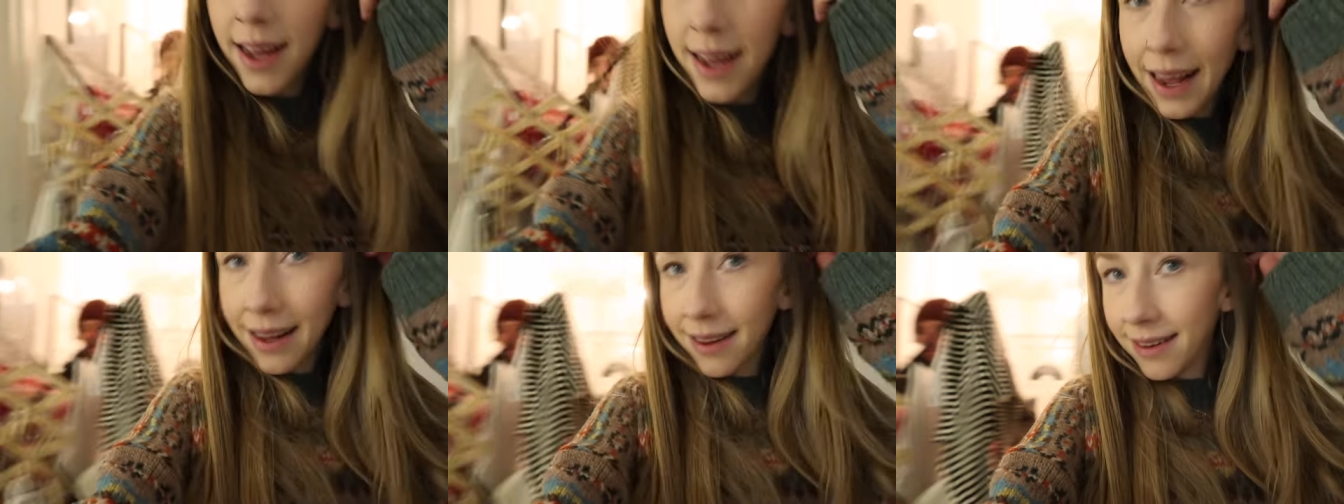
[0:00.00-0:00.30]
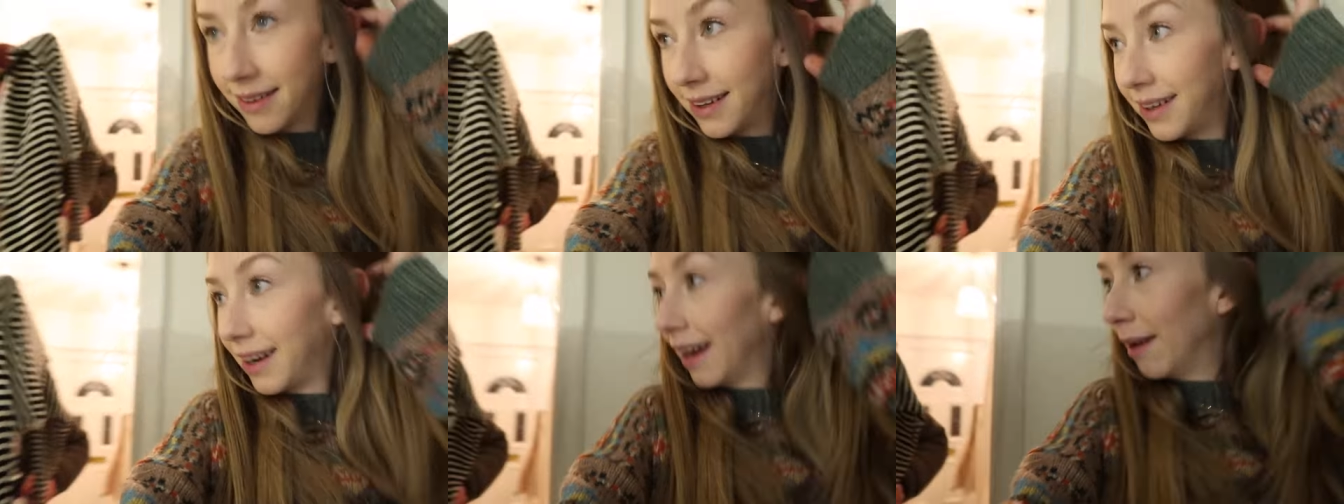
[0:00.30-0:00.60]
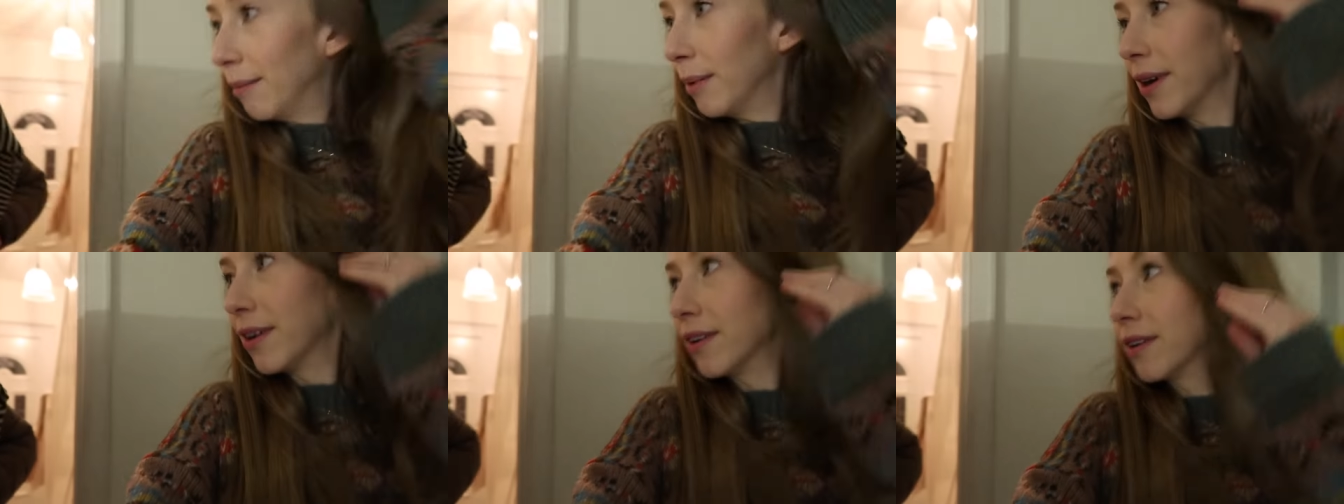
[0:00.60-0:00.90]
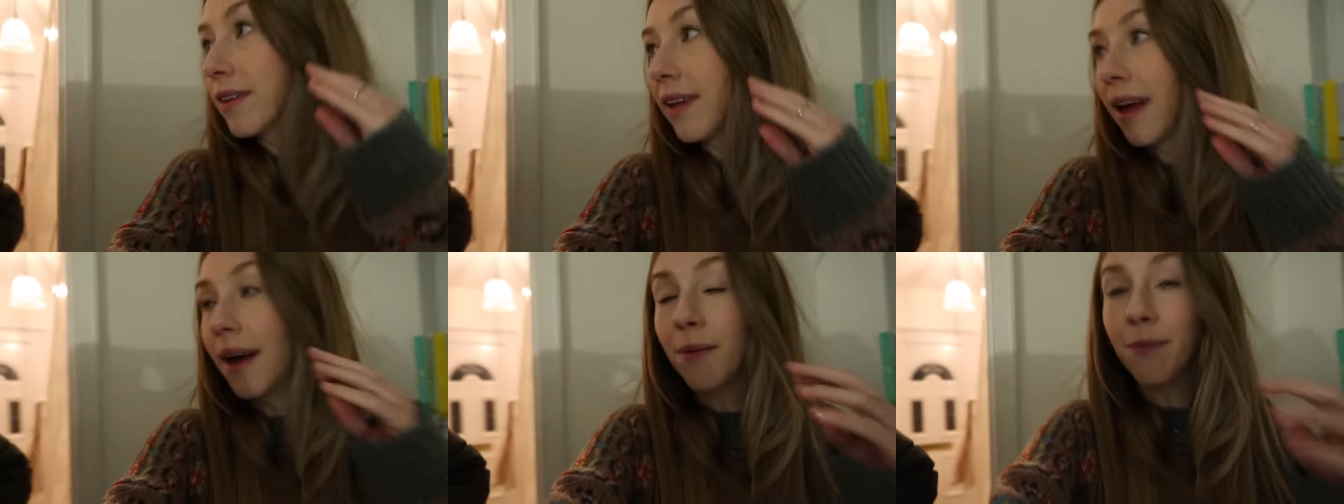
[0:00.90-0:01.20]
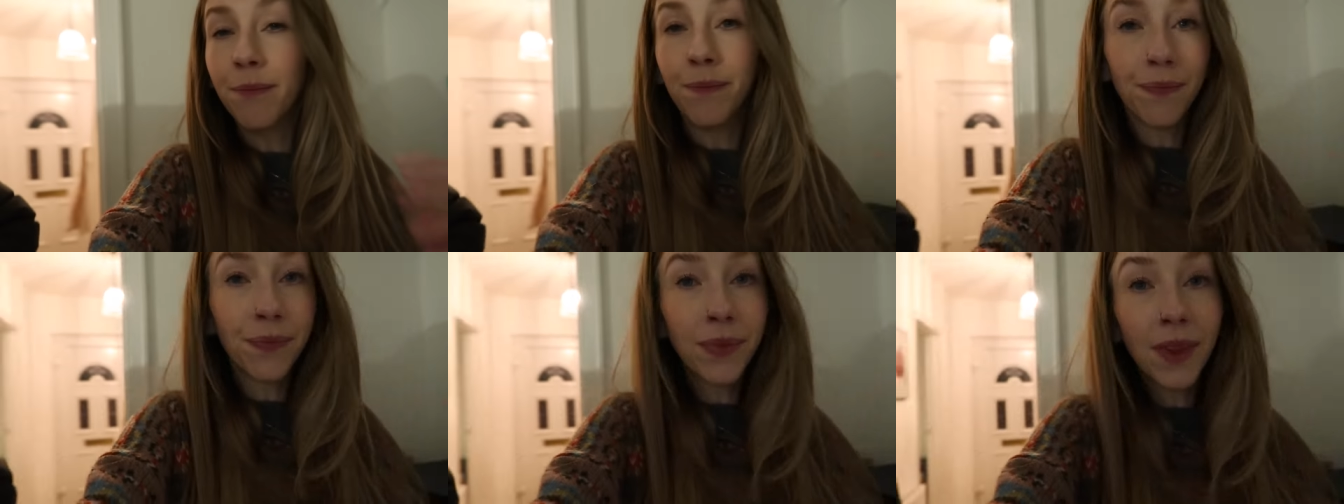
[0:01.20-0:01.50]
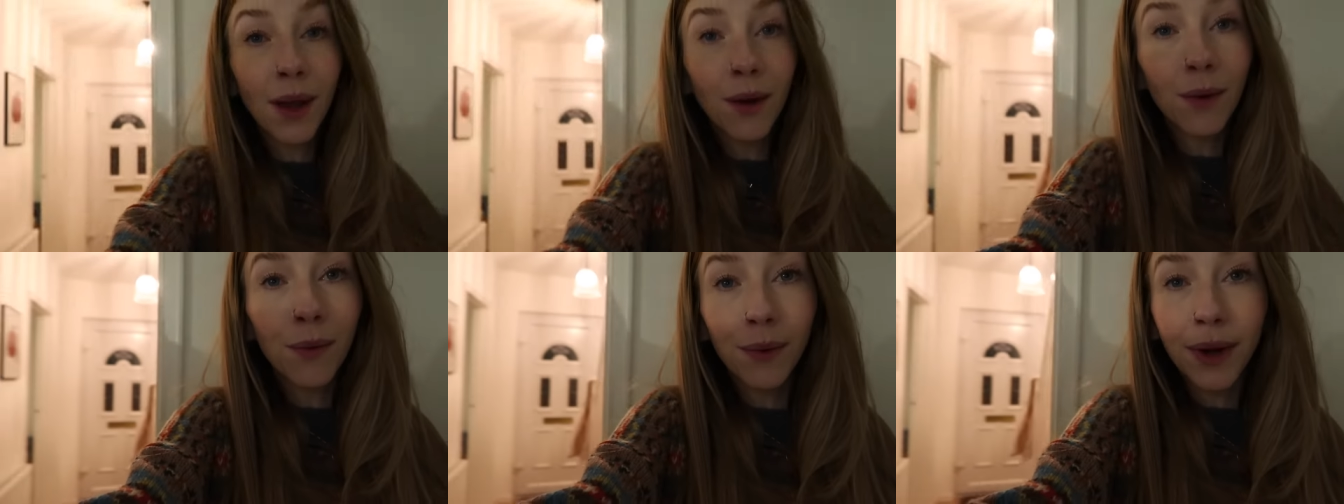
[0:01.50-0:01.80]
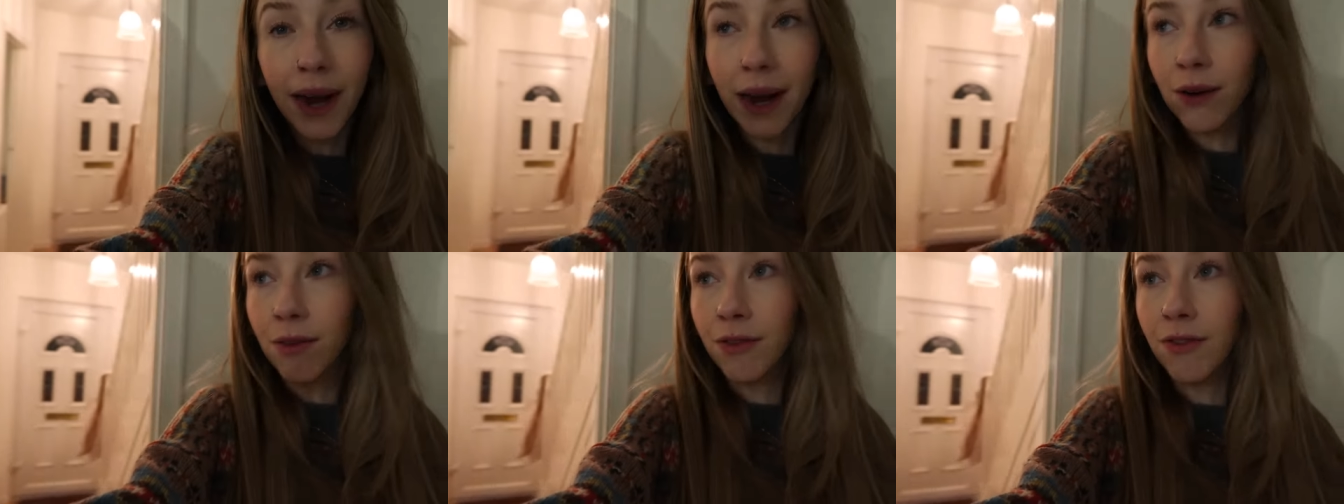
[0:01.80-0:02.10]
yesterday because um,
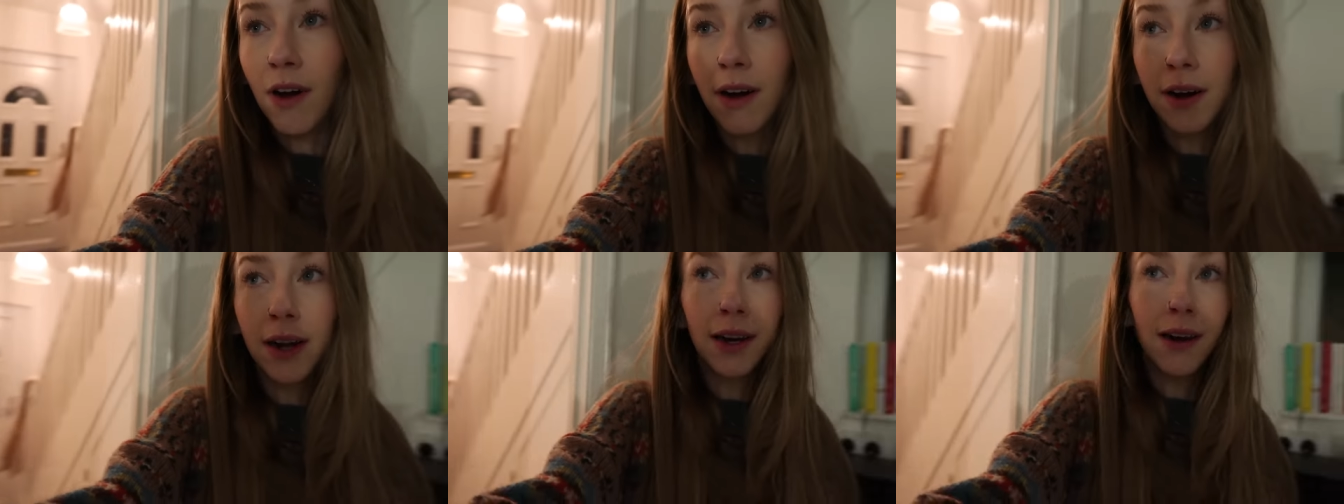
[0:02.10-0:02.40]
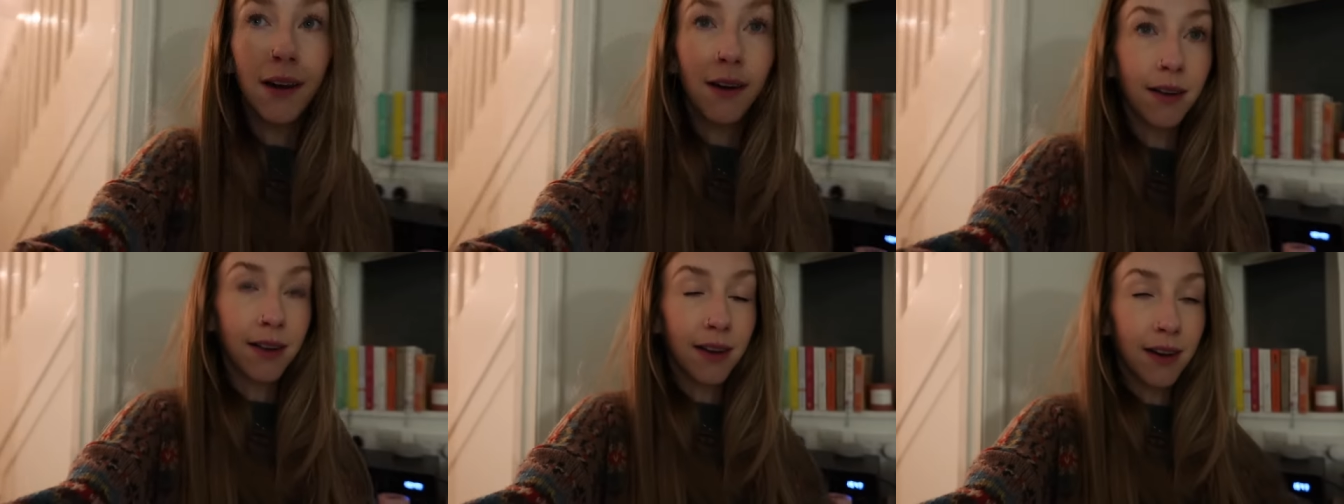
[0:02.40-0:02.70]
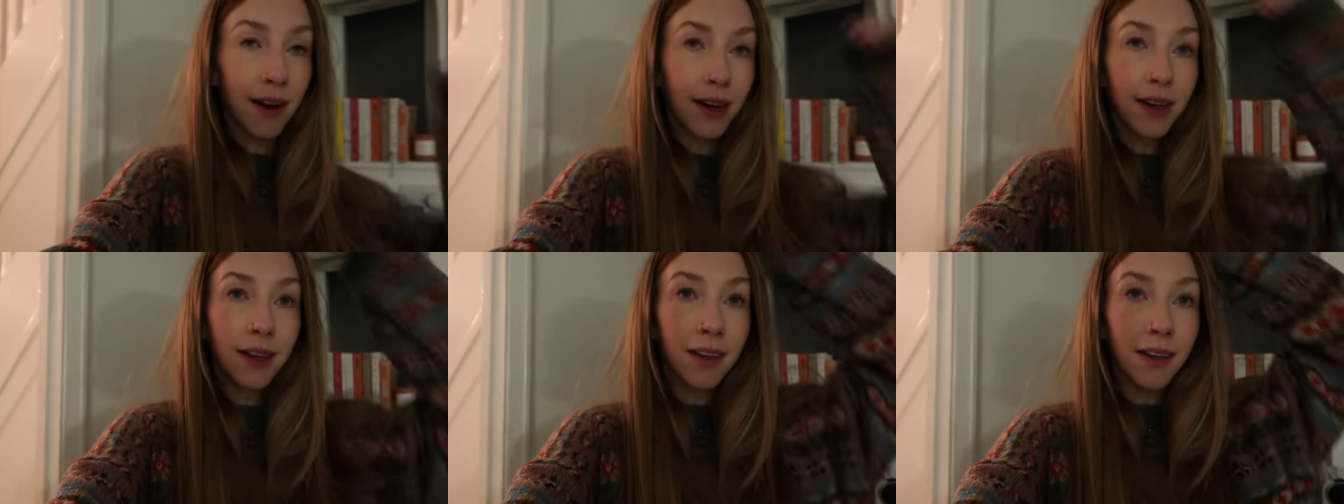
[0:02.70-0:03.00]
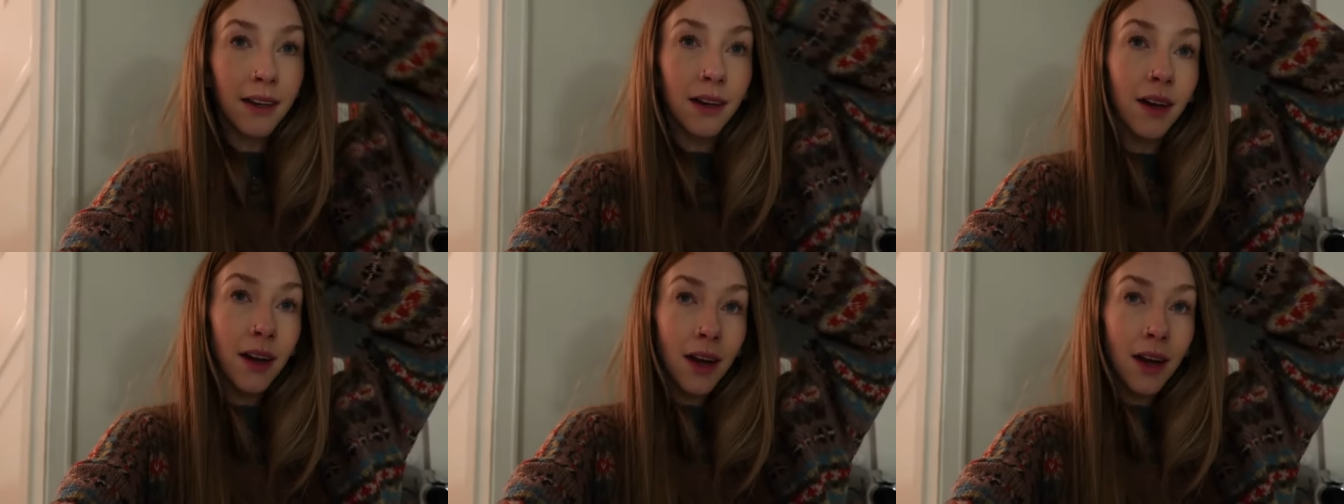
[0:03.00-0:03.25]
we had a fire last night and